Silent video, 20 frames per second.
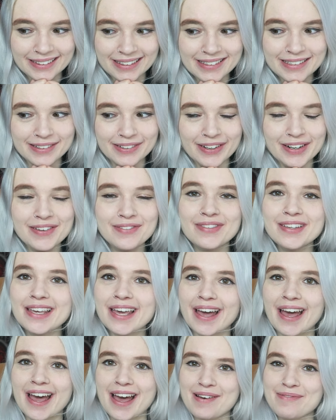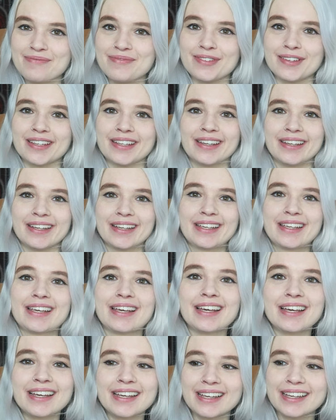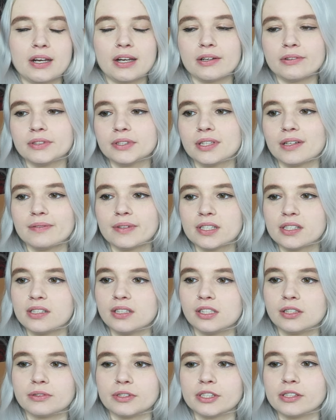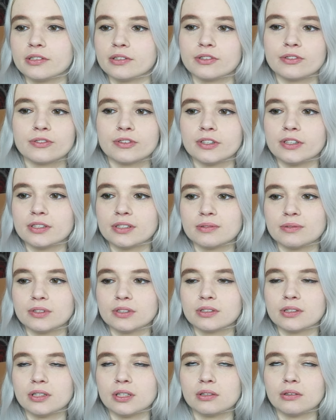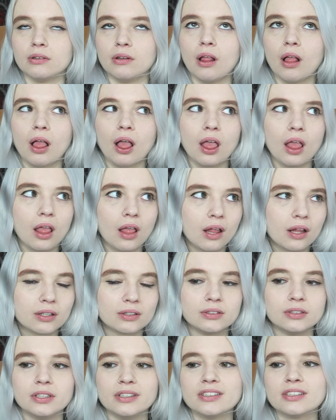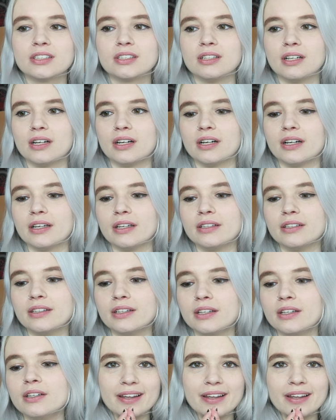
It's gonna be epic. And every time I see Kristen's face, I'm just like, ugh, this guy.